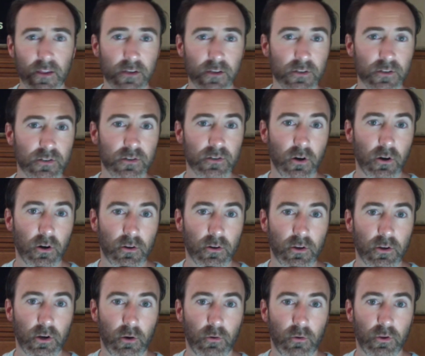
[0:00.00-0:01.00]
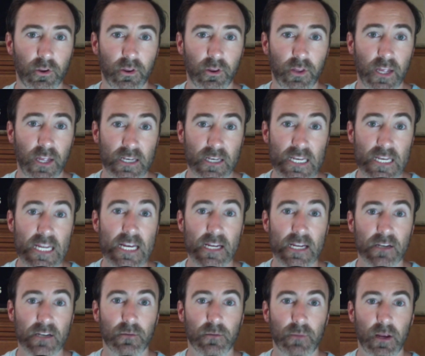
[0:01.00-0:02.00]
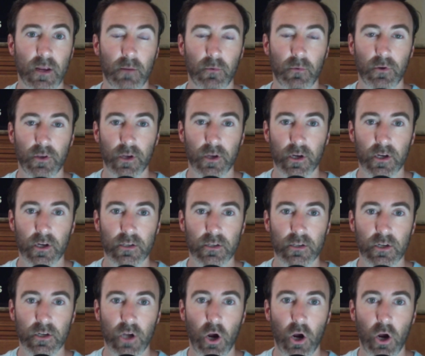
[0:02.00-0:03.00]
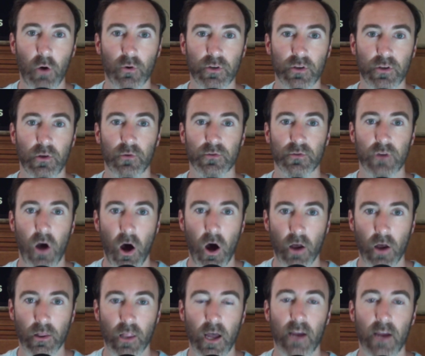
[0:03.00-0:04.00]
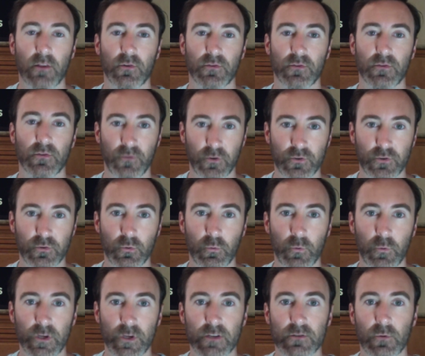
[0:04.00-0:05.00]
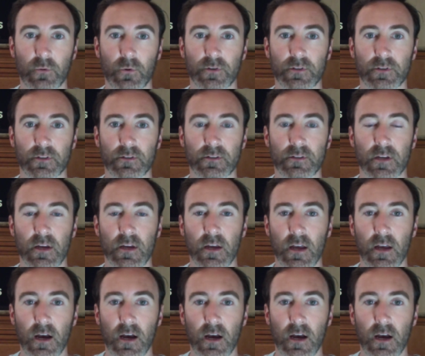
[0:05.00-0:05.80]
And they just start, they need to be able to go to those online, those virtual resources.